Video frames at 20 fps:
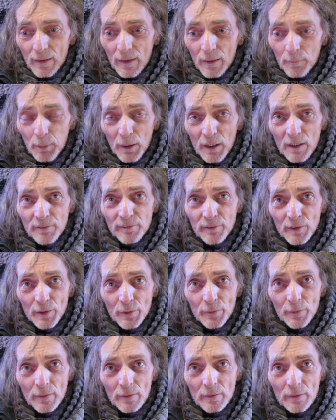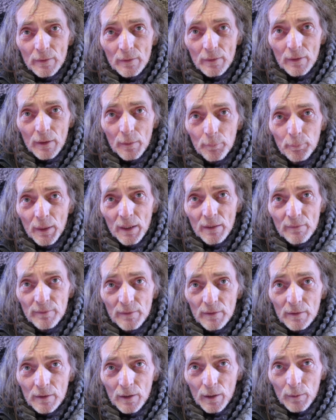I buy food. I pay for
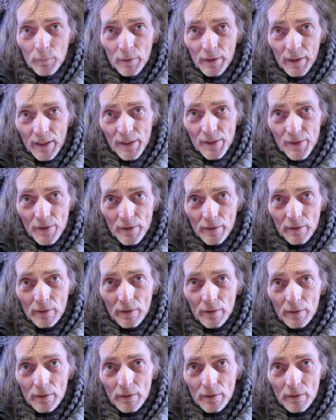the accommodation.